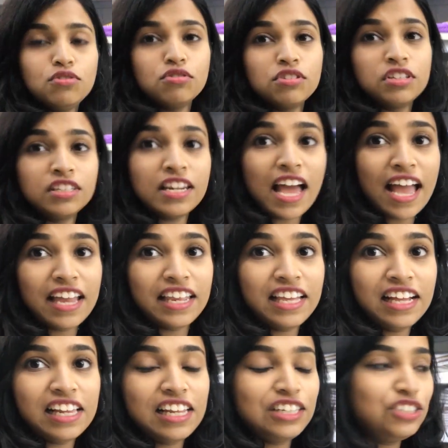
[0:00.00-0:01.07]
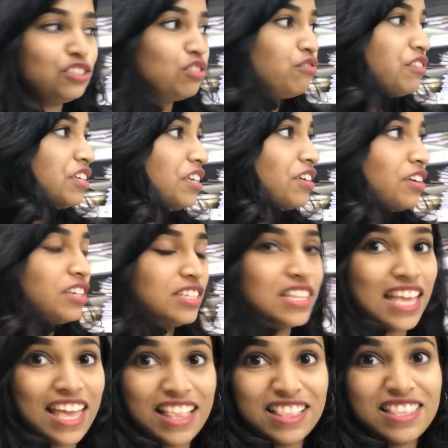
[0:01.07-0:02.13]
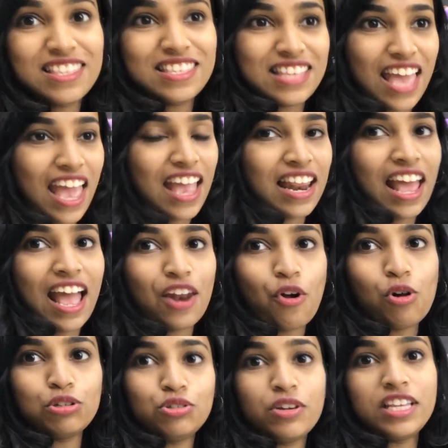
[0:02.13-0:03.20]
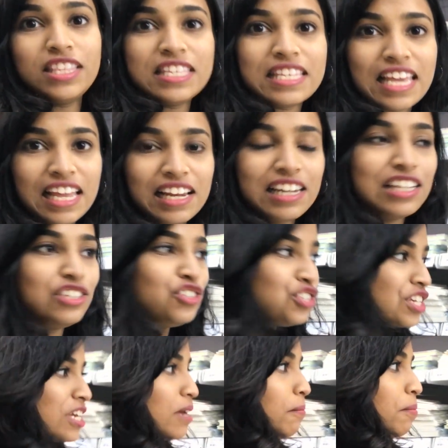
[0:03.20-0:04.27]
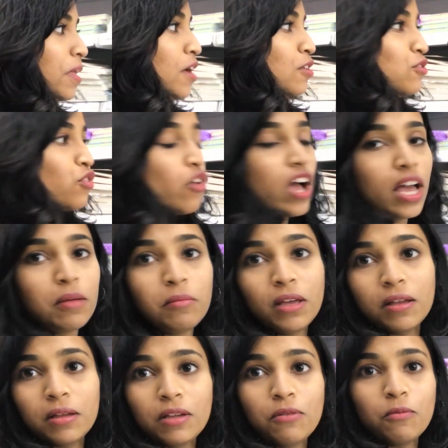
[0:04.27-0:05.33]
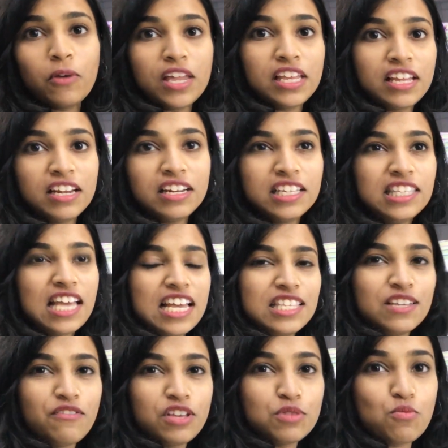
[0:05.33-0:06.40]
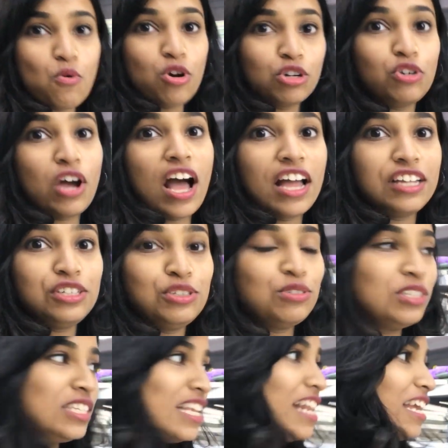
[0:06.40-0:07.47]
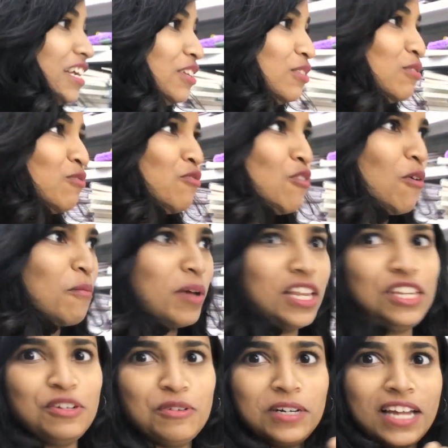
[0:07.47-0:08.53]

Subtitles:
So the diary collection over here is insane and also insanely cheap. So I am getting very indecisive as what I should select for my new